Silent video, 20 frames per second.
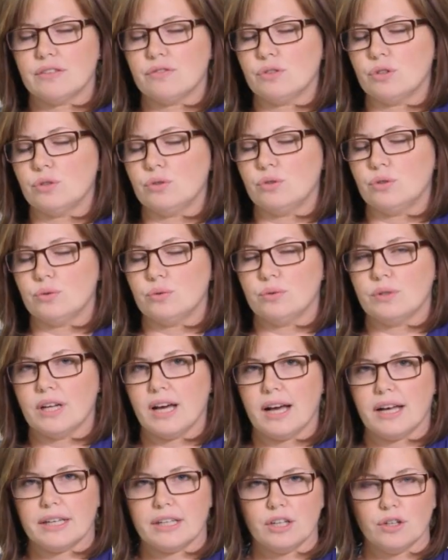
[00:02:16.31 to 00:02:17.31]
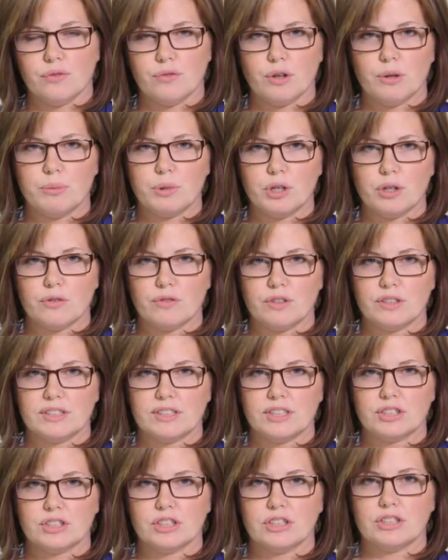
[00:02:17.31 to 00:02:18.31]
If you do not hear from your
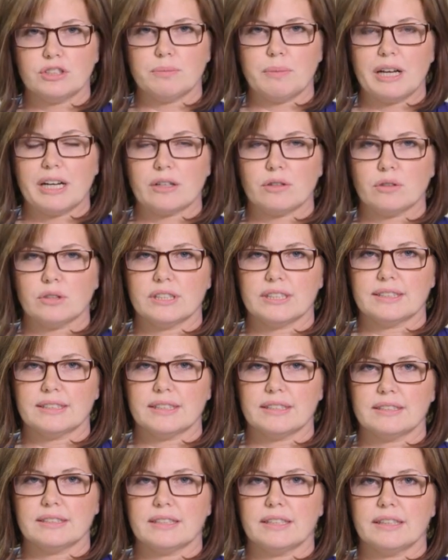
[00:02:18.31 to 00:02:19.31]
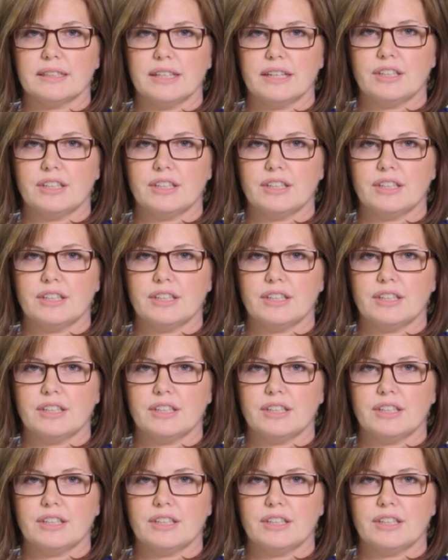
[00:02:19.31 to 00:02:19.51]
physician's medical assistant,